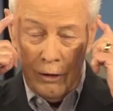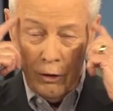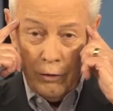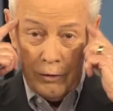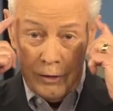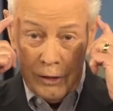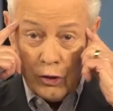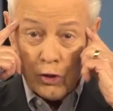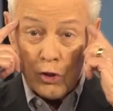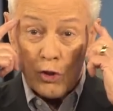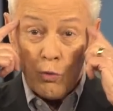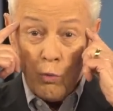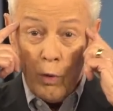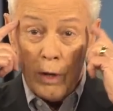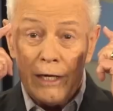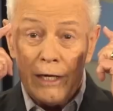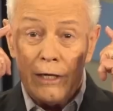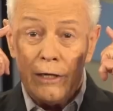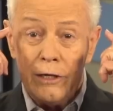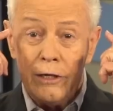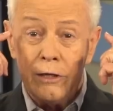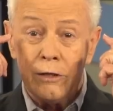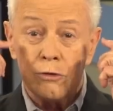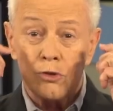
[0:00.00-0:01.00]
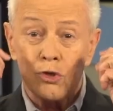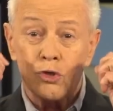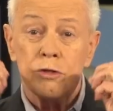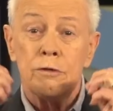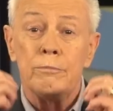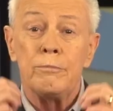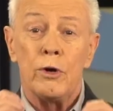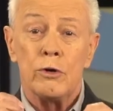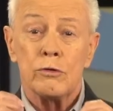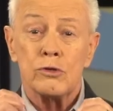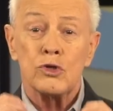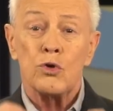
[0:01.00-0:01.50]
or this is he deals
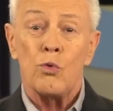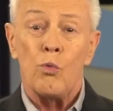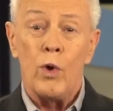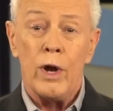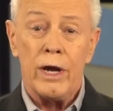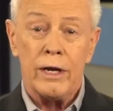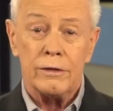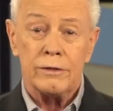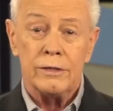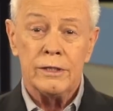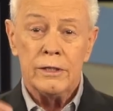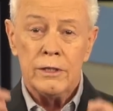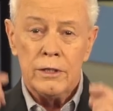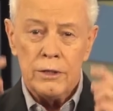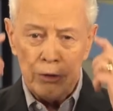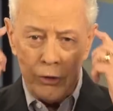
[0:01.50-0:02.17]
the most with